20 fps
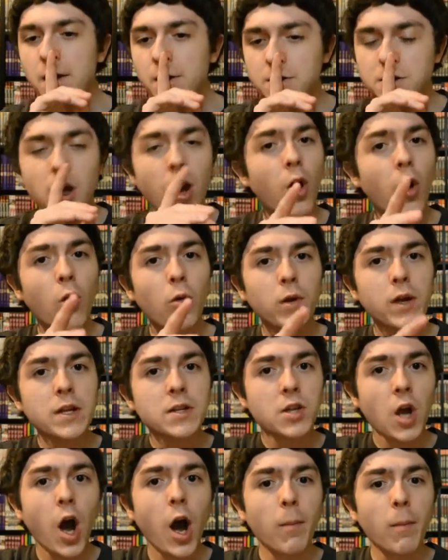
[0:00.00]
So,
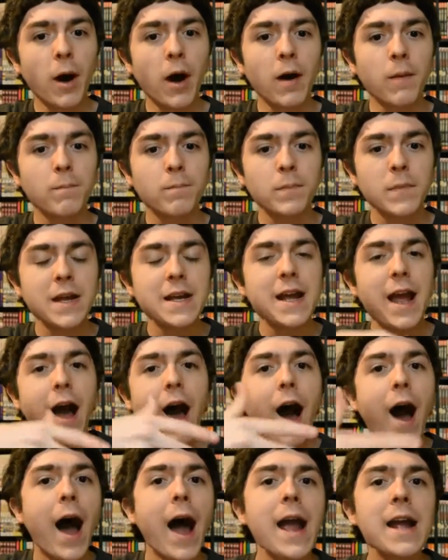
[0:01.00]
Gintama, it
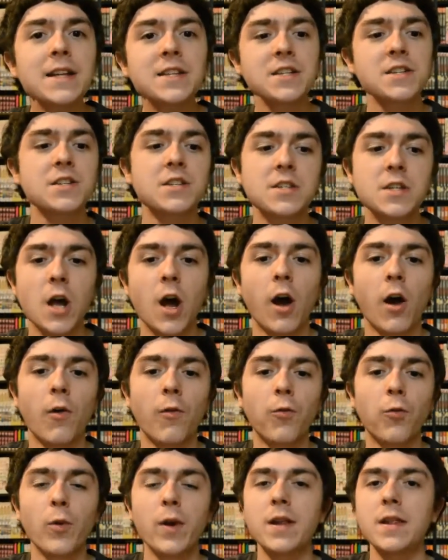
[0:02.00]
hides
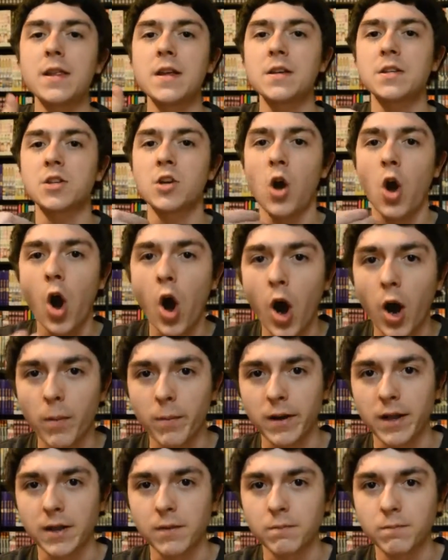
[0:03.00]
itself with this
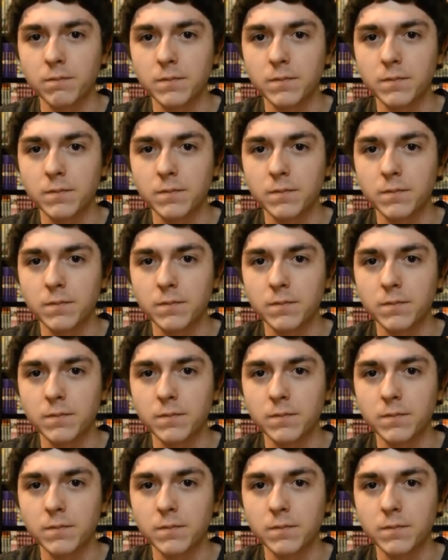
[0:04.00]
comedy.